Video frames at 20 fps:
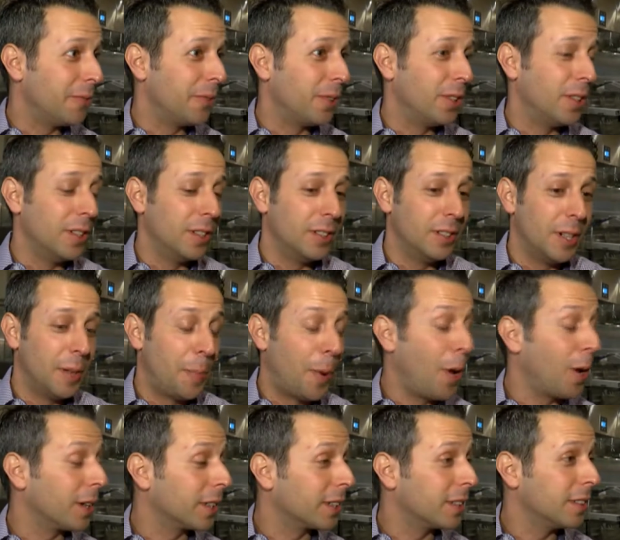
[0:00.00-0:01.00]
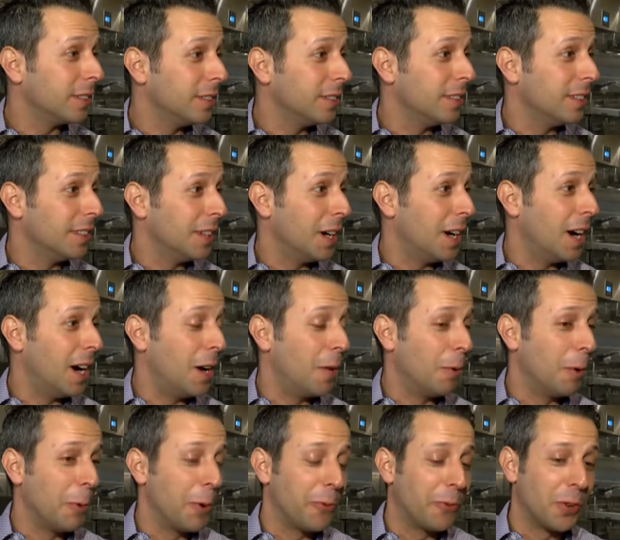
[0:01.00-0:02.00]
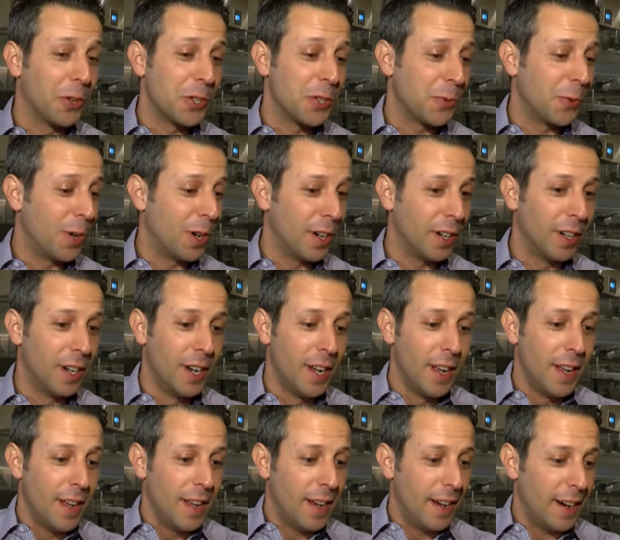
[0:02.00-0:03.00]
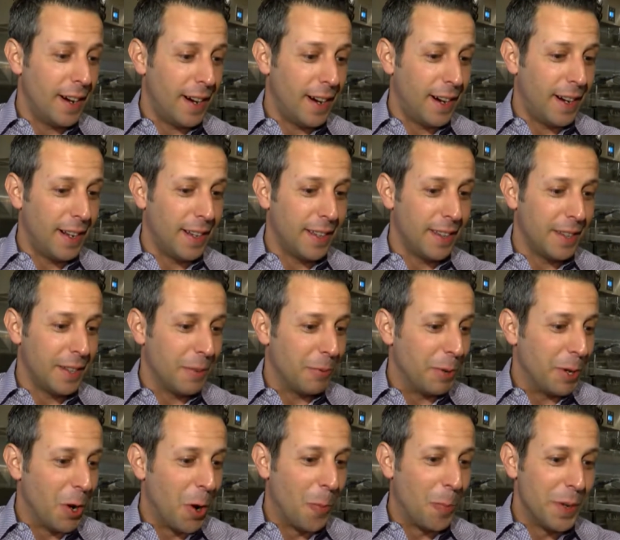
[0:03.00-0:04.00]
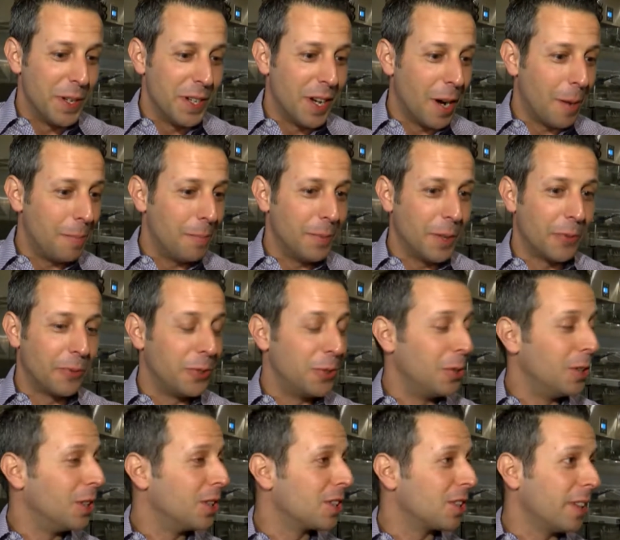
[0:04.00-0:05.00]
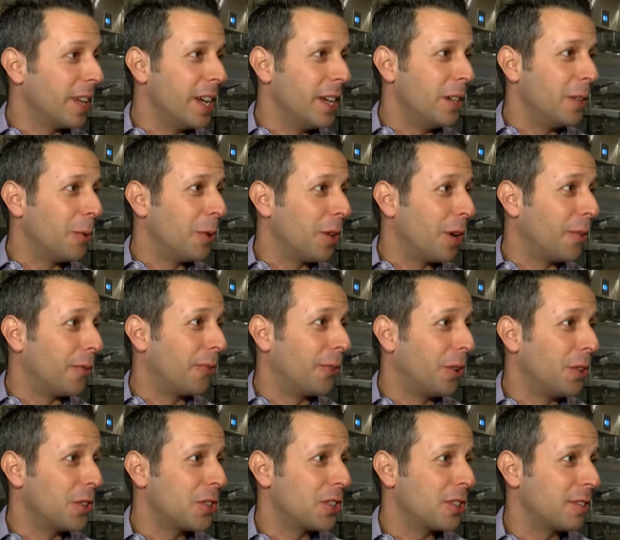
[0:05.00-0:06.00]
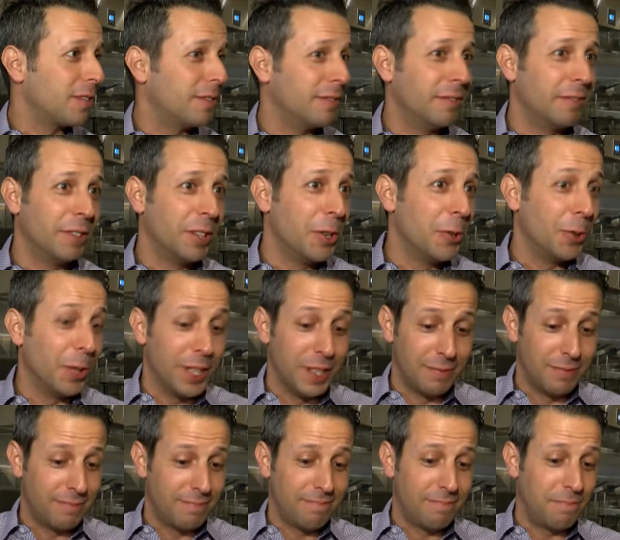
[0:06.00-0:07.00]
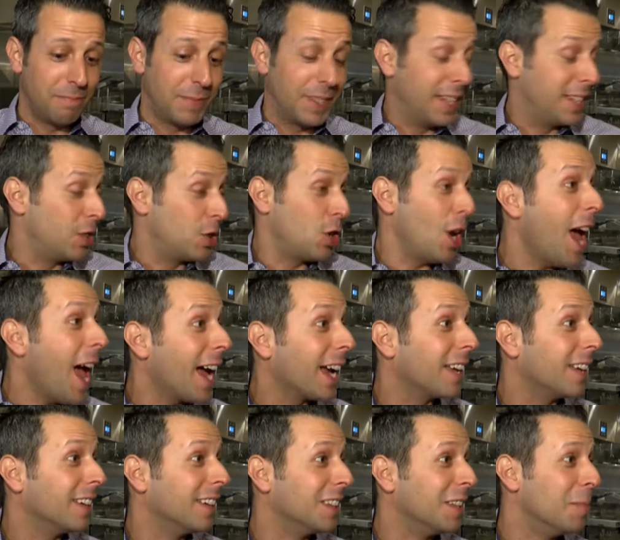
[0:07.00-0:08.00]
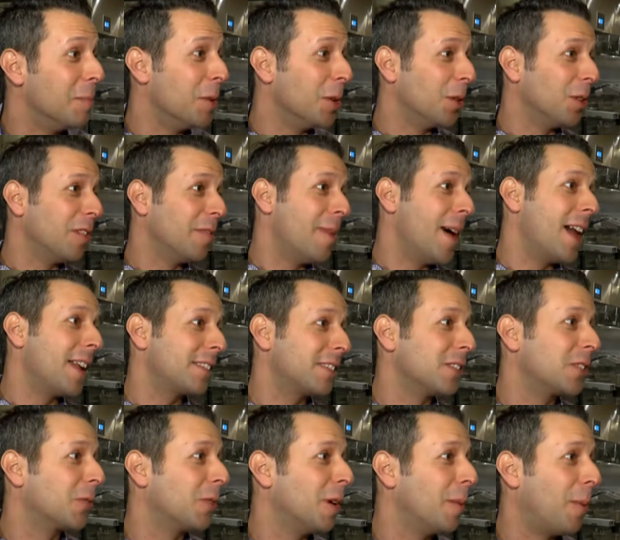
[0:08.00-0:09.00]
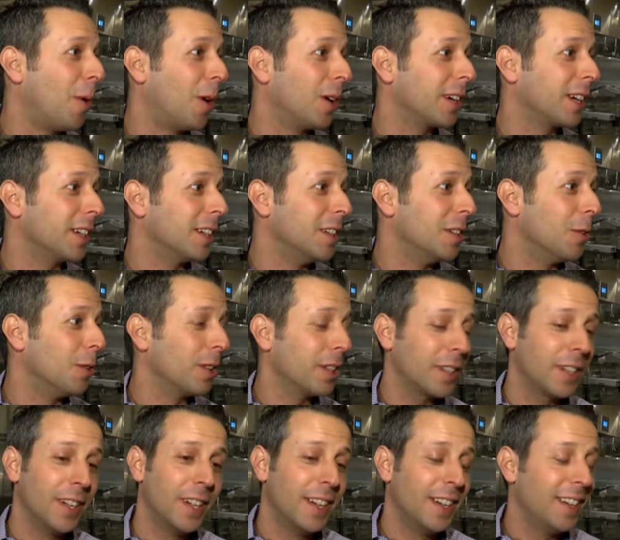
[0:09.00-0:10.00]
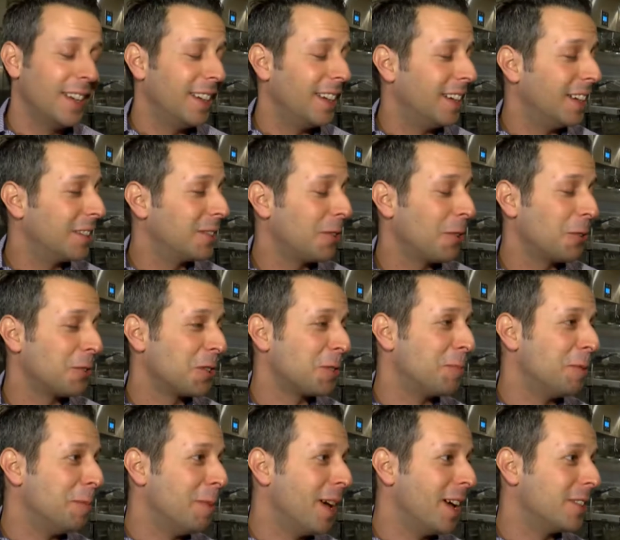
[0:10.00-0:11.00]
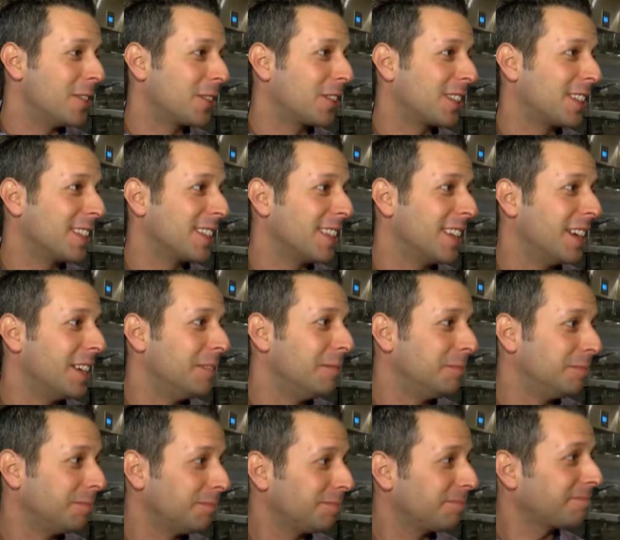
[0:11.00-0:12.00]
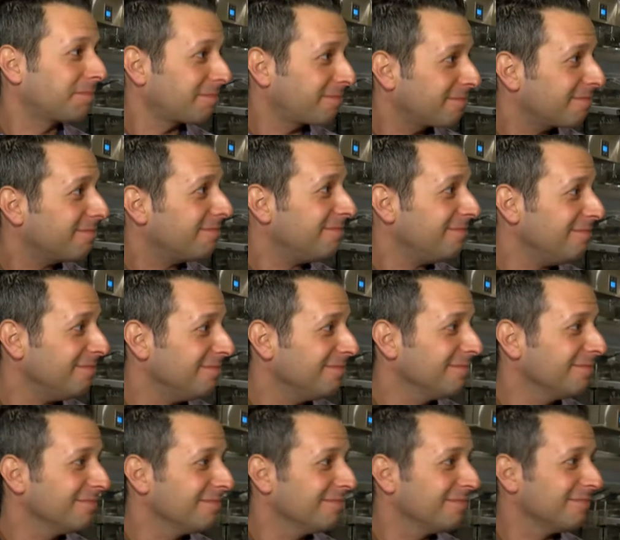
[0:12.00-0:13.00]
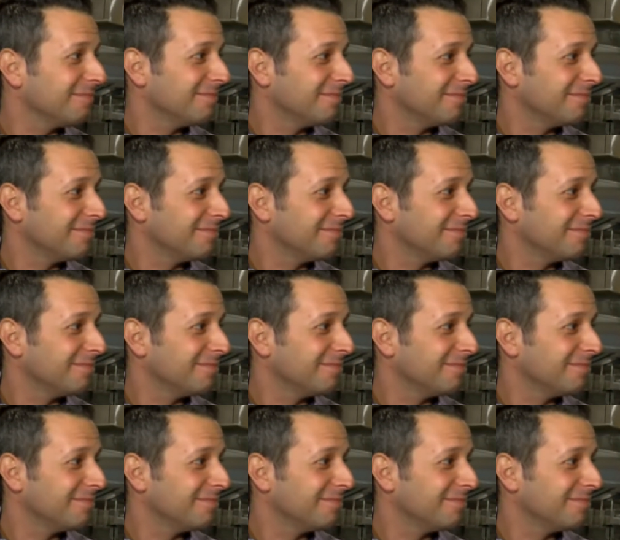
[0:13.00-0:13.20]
for a park uh, where we first were. Uh, we opened up a few years later with our first, literally, shack in the middle of Madison Square Park in New York, yeah. and it's all just been magic since then. Really? So that